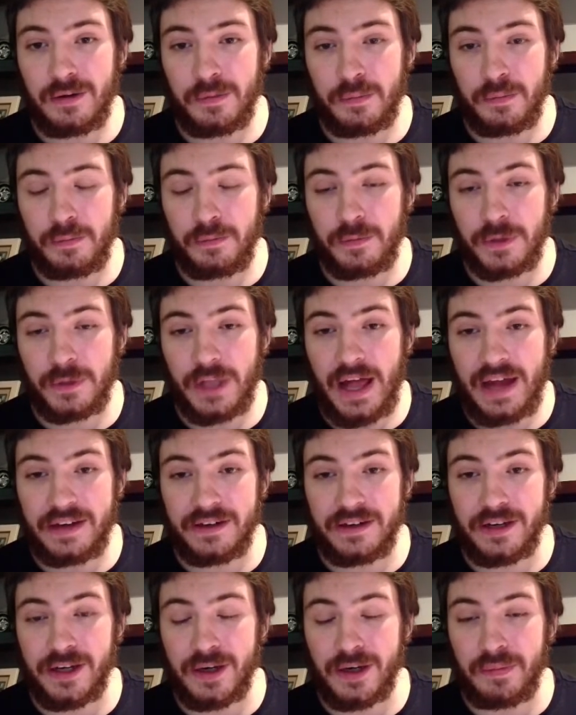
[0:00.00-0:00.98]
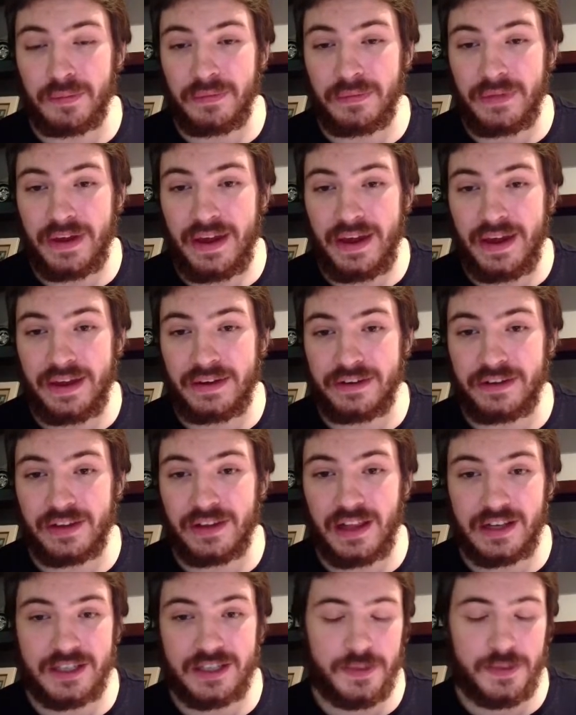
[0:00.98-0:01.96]
platinum and
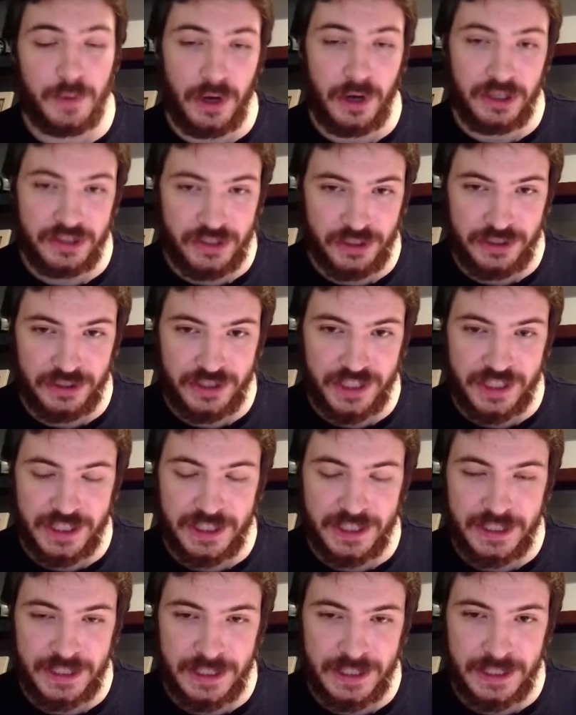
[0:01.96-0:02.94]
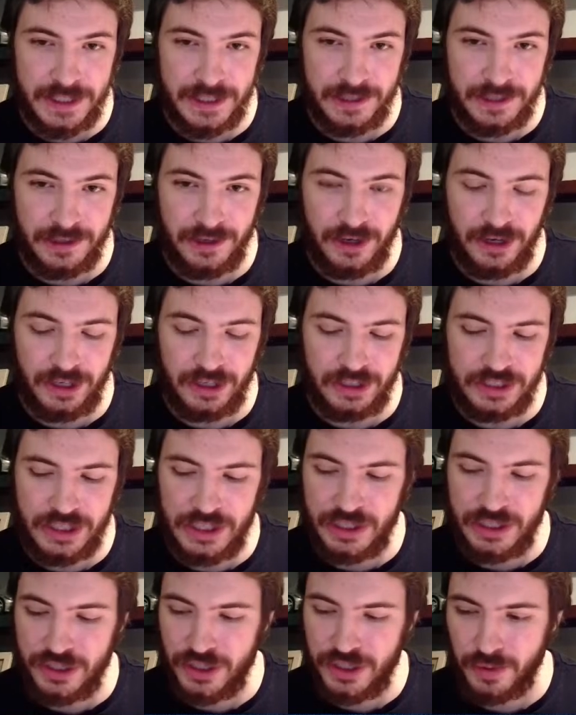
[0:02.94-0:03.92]
deluxe sponsors this season on
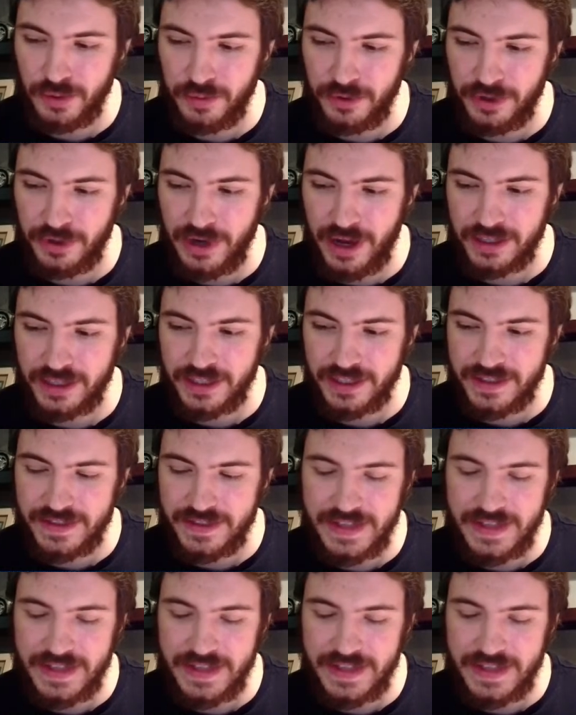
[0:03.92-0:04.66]
G-Show Productions.